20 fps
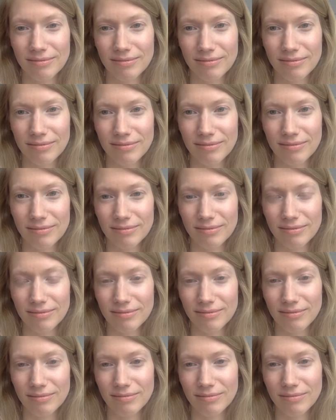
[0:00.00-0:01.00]

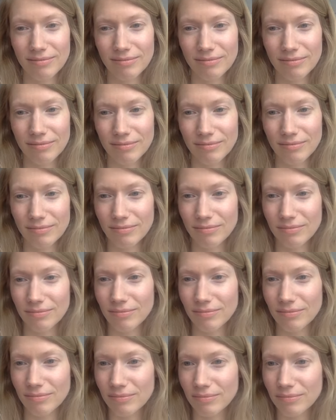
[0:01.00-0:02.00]

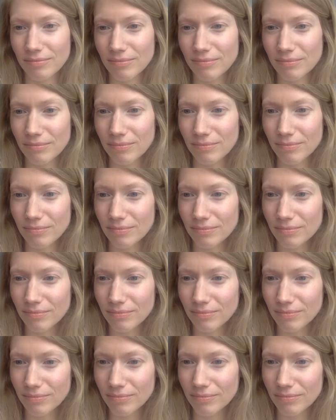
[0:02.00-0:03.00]

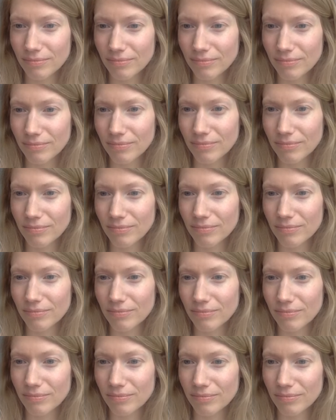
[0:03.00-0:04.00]

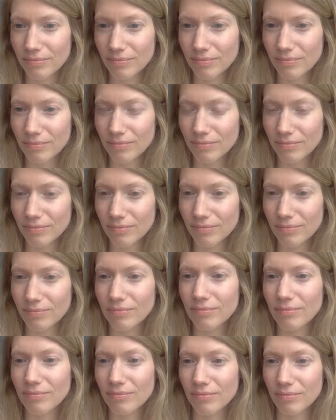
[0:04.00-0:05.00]

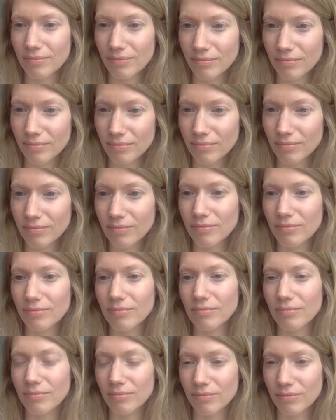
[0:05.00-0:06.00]

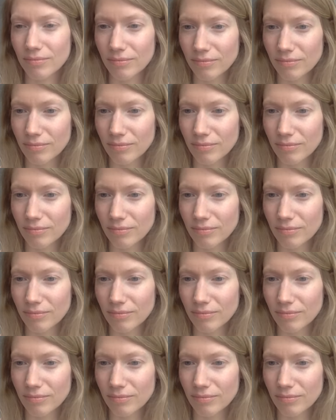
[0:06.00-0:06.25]
No words are spoken by the person on screen.